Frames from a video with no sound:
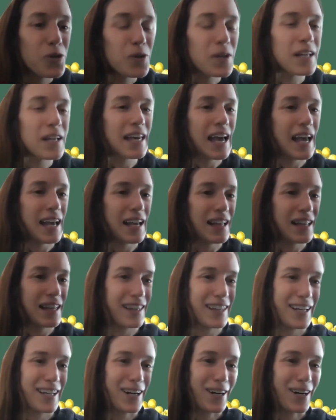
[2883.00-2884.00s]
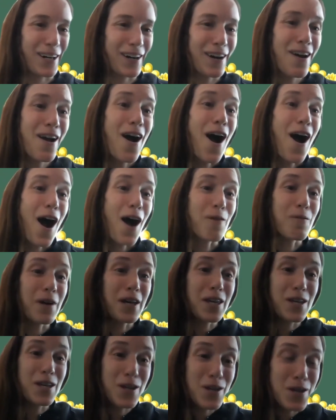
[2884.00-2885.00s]
to get clear on
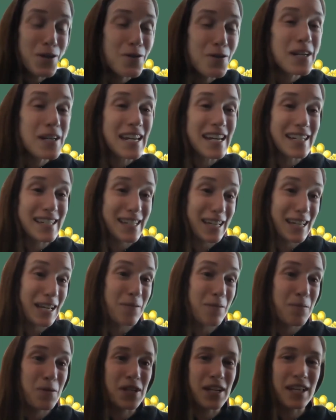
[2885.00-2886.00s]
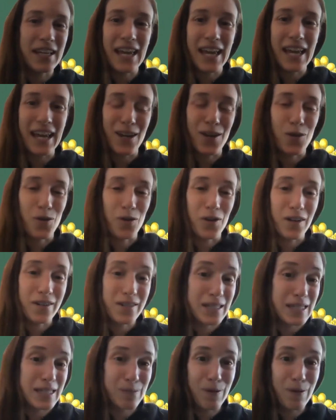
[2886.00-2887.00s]
what you need to communicate in order
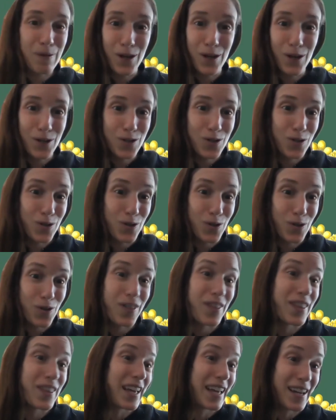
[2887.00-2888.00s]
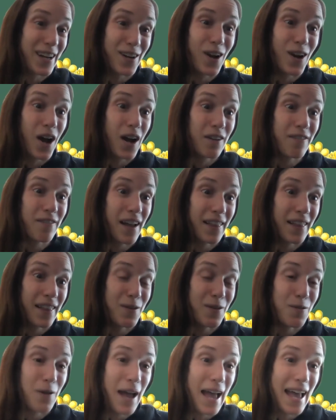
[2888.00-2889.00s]
to speak your truth in a
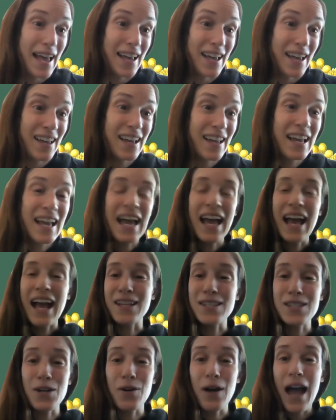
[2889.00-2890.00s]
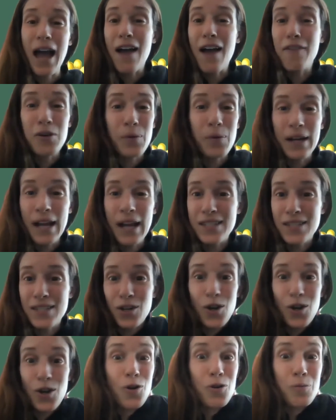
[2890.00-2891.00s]
nonviolent way. And so everyone has
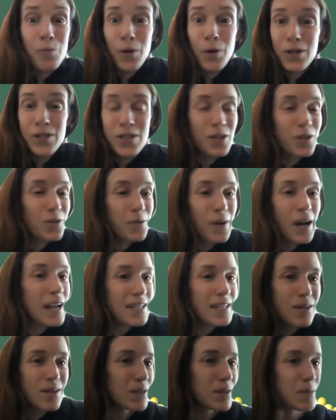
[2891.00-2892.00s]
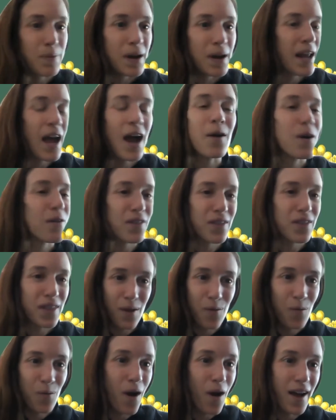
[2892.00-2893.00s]
their own personal right to respond however they
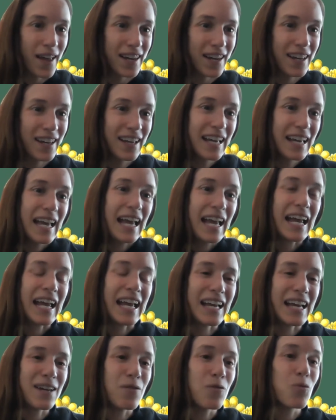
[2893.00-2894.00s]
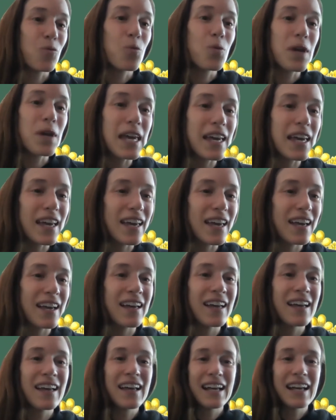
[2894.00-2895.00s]
want. And
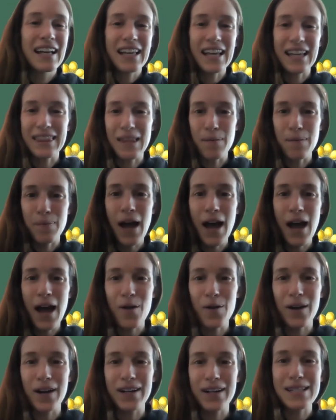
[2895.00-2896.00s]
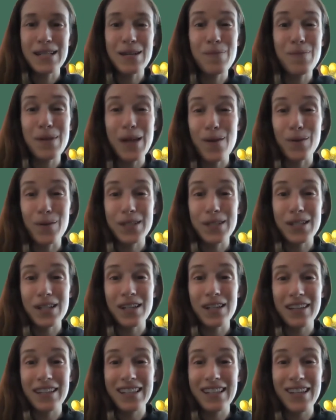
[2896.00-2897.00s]
we get the power to be able to,
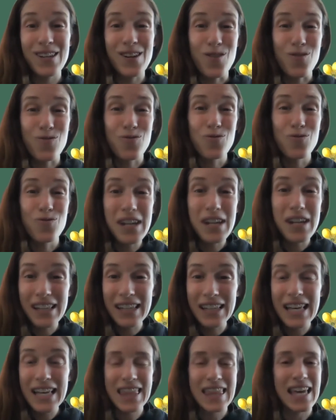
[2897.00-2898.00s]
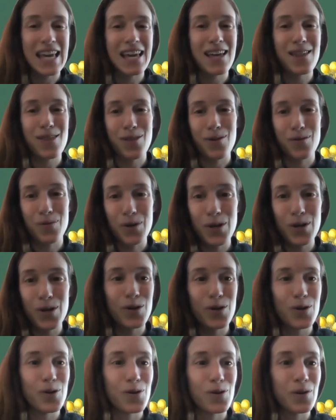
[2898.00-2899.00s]
really think
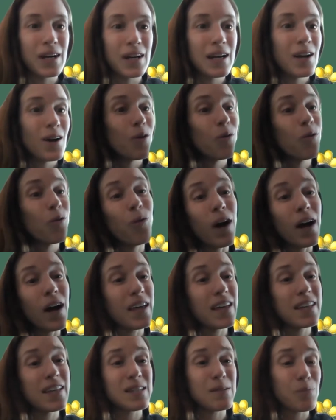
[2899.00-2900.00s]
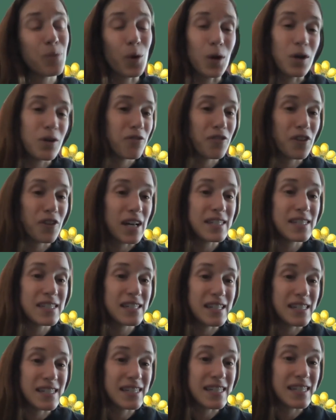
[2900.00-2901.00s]
through what is important for us
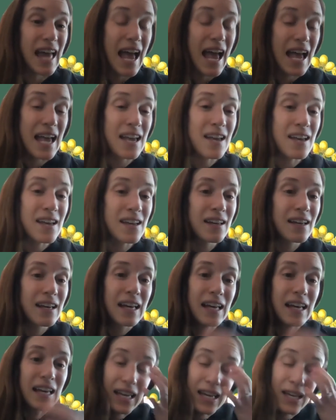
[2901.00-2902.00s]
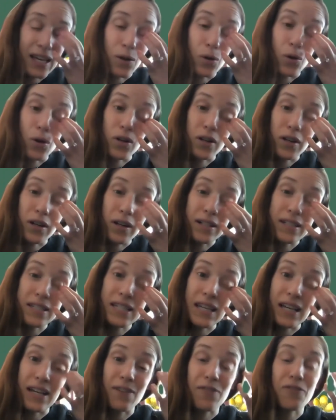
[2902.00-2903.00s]
to say in order
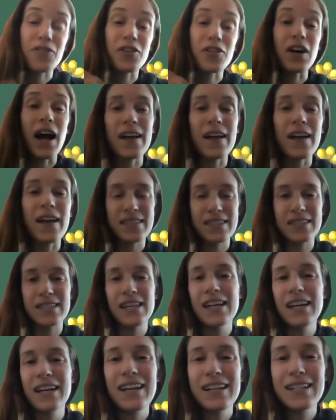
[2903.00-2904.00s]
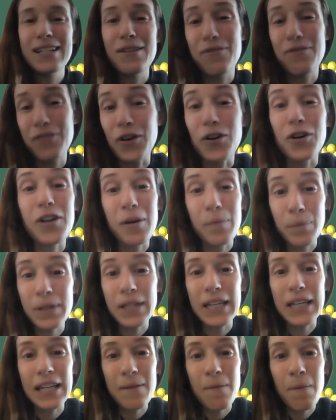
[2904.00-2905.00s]
for us to feel
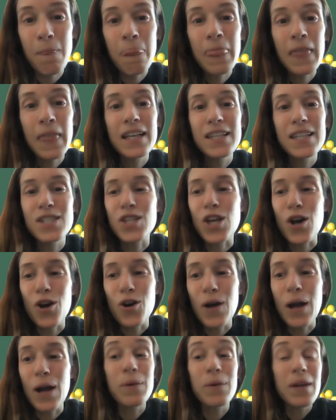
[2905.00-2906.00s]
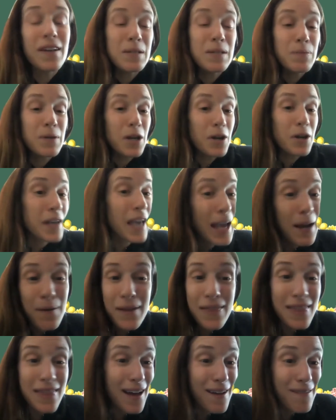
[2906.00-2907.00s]
complete. So, and we have to be okay
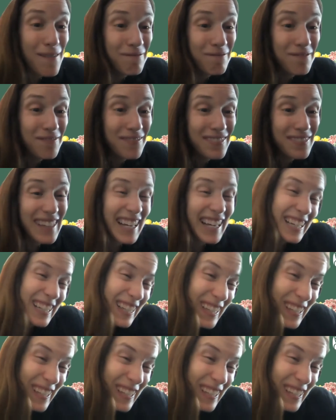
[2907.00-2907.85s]
with them. Like,